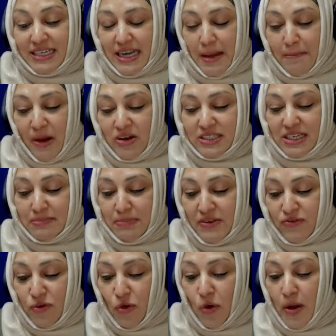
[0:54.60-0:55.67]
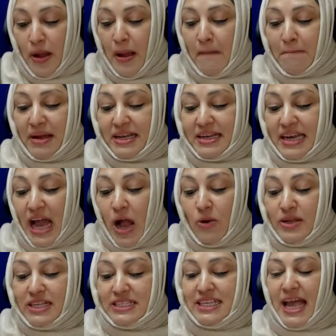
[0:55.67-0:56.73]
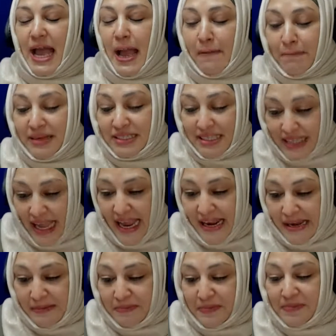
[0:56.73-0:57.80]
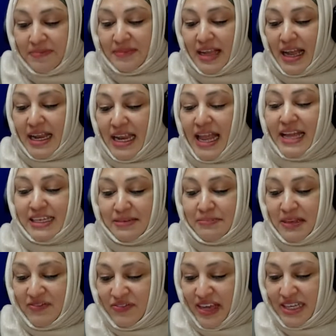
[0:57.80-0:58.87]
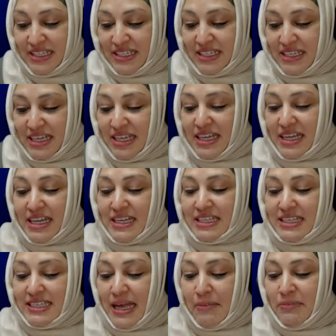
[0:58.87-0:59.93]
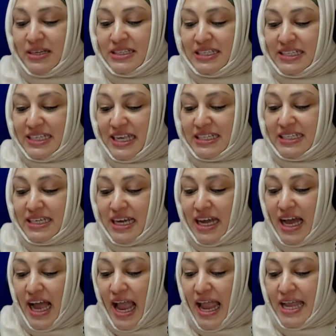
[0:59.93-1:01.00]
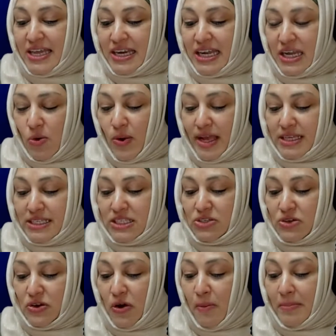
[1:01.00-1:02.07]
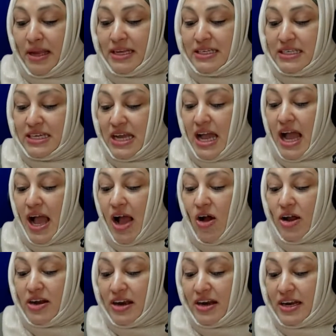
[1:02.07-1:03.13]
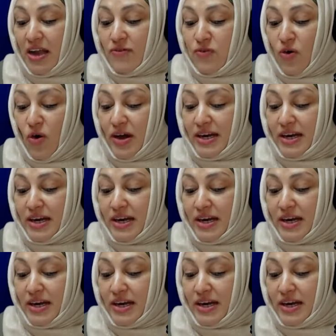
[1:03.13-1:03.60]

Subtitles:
about it before, but now it's happened again. Let me vent. Someone sent a request to comment on for a